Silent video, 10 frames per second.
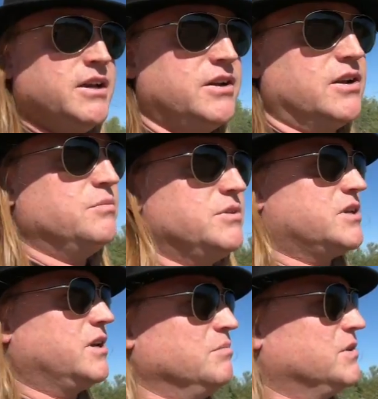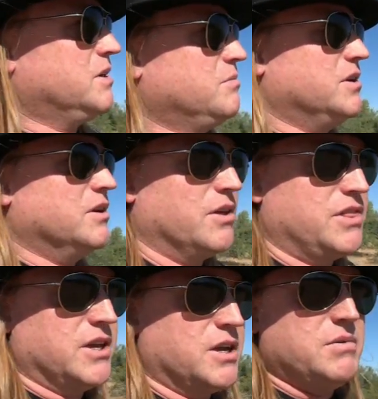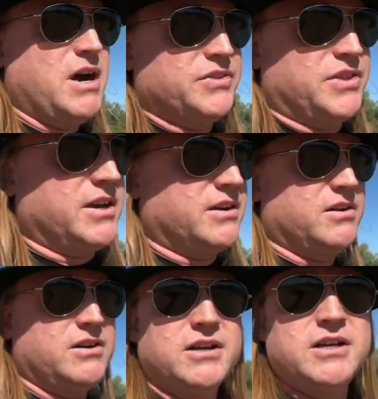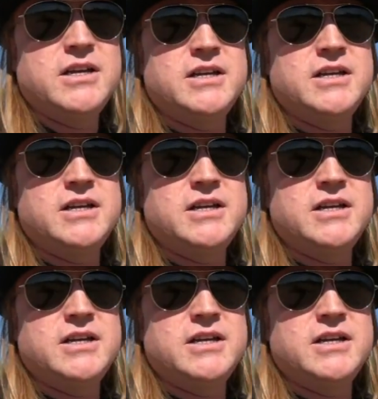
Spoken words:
who don't seem to know a thing about that at all.